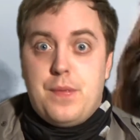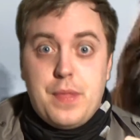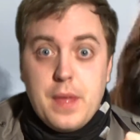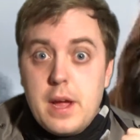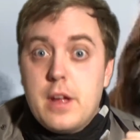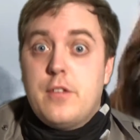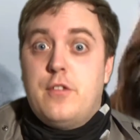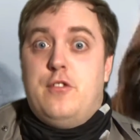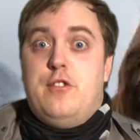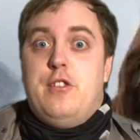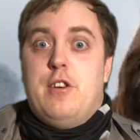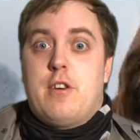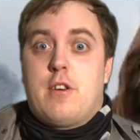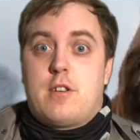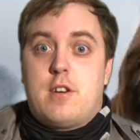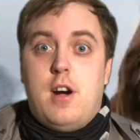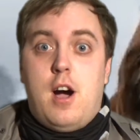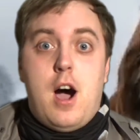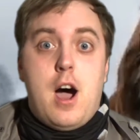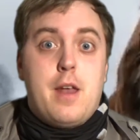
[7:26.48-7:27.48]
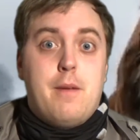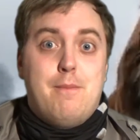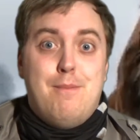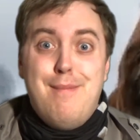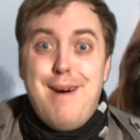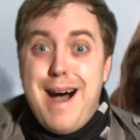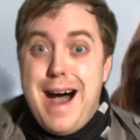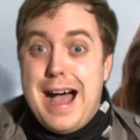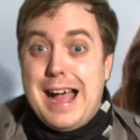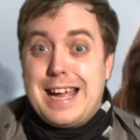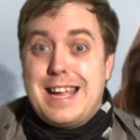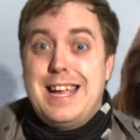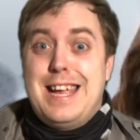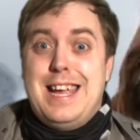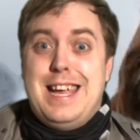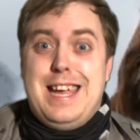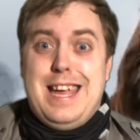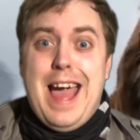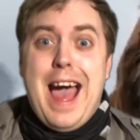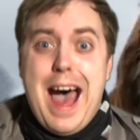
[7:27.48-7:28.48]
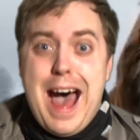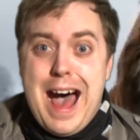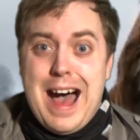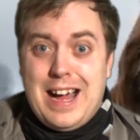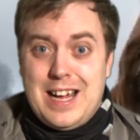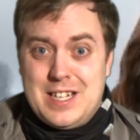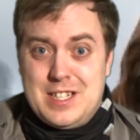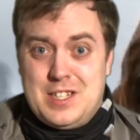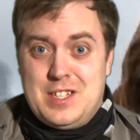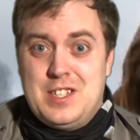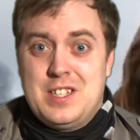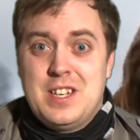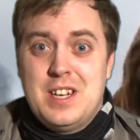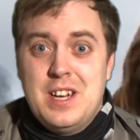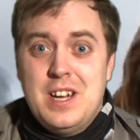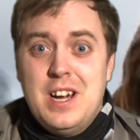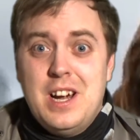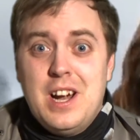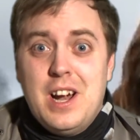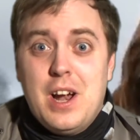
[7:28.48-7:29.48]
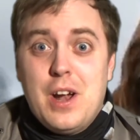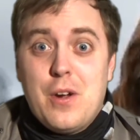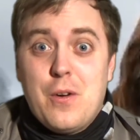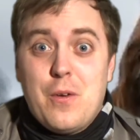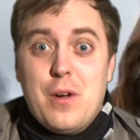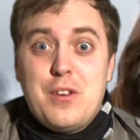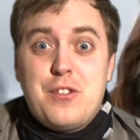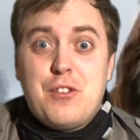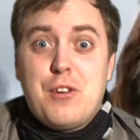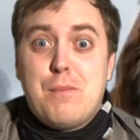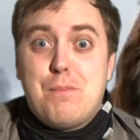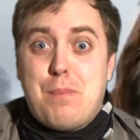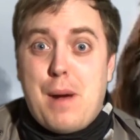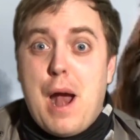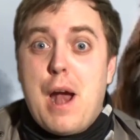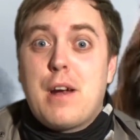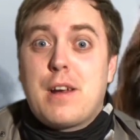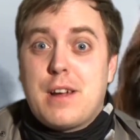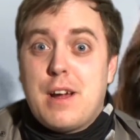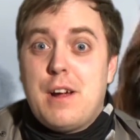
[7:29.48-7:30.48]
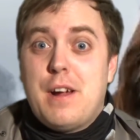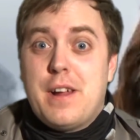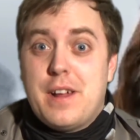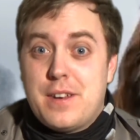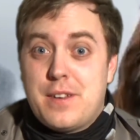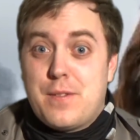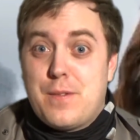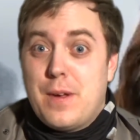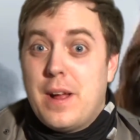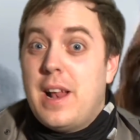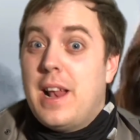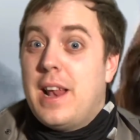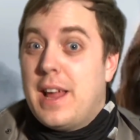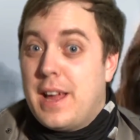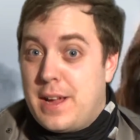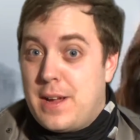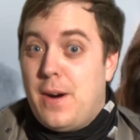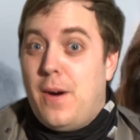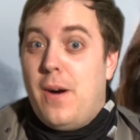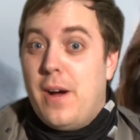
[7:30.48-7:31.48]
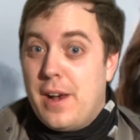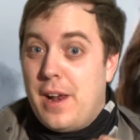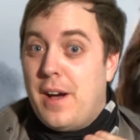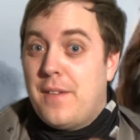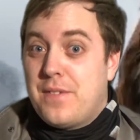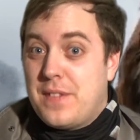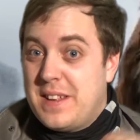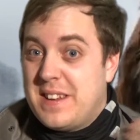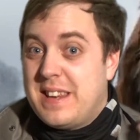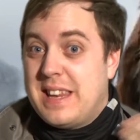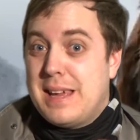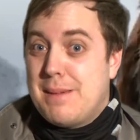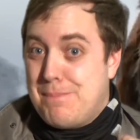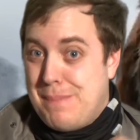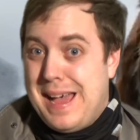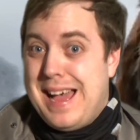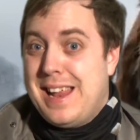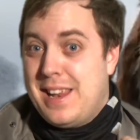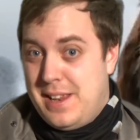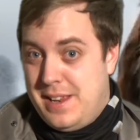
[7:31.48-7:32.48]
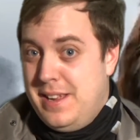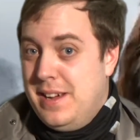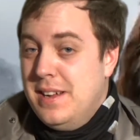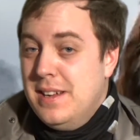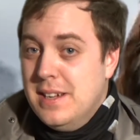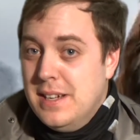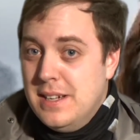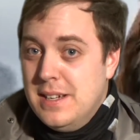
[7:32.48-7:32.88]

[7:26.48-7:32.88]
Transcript: This Shere Khan, my gosh! Richard Parker is really going off the deep end.